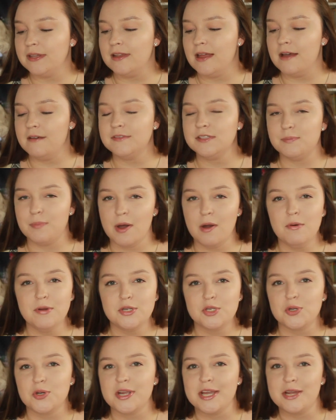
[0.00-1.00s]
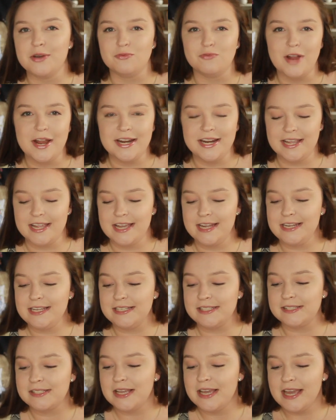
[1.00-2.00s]
loves poetry and writing,
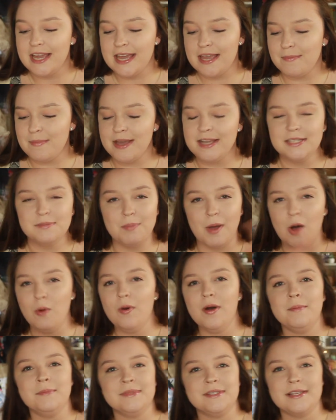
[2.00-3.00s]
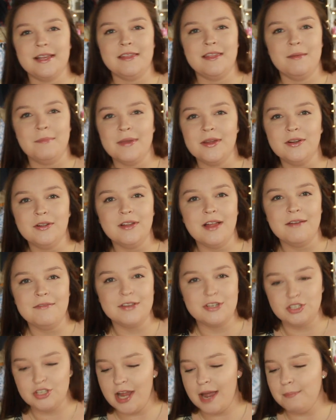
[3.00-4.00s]
and he makes poems in the middle of
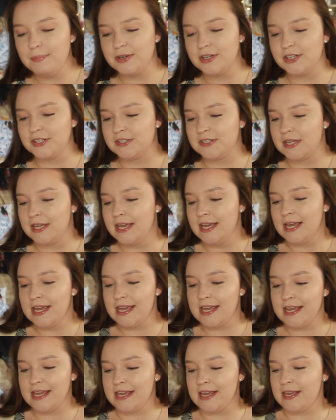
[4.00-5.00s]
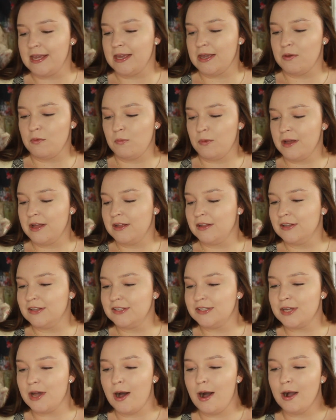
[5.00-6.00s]
his chapters. He
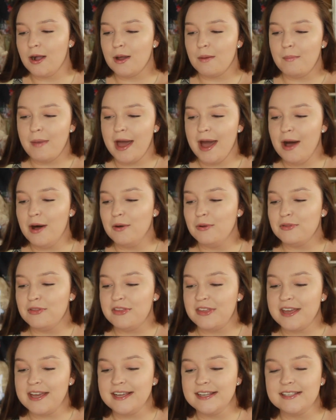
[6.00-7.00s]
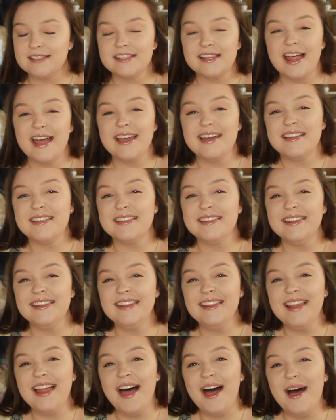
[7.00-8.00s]
will talk about things like
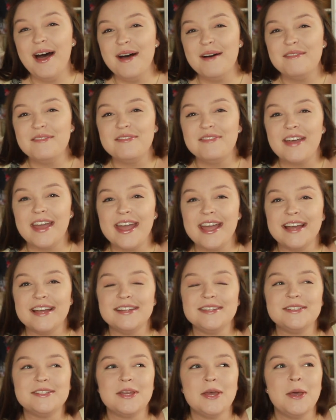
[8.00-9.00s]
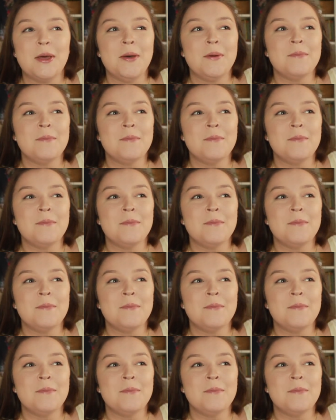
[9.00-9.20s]
love and